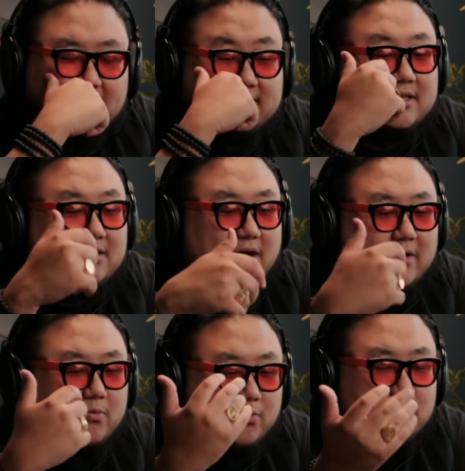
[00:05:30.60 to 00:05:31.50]
as I
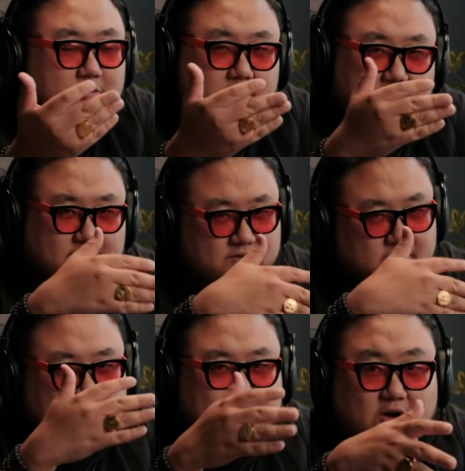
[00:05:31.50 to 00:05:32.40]
thought it would be. First
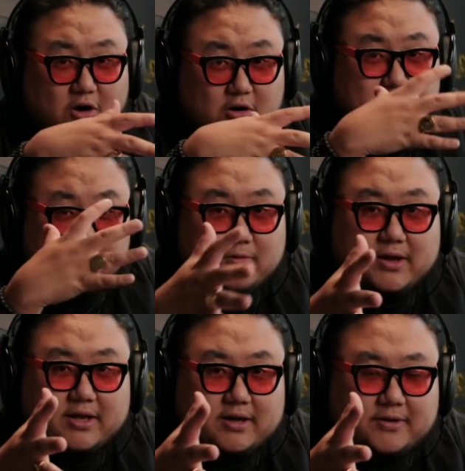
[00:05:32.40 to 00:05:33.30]
of all, it's called
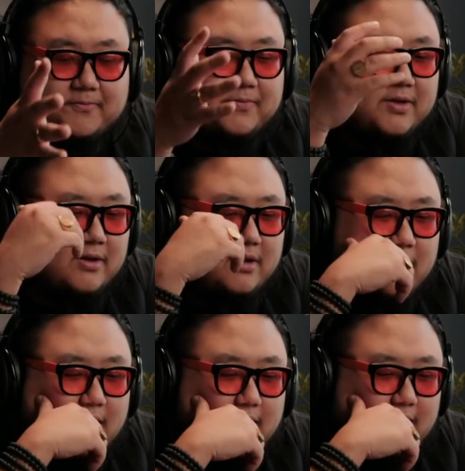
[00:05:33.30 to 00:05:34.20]
Maria,
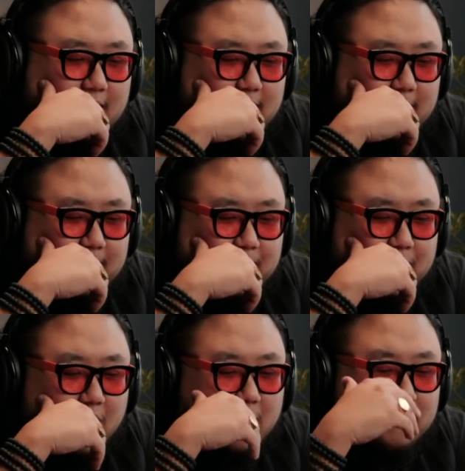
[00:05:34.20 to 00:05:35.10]
or
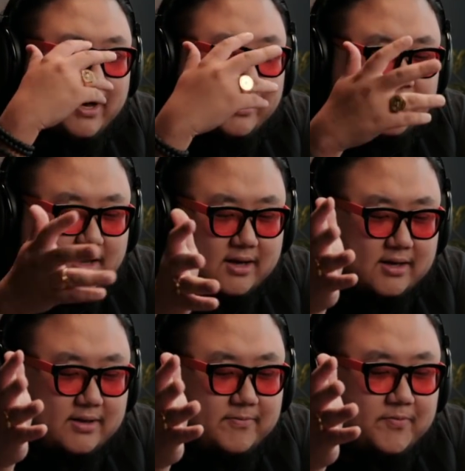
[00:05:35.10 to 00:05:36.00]
Maria.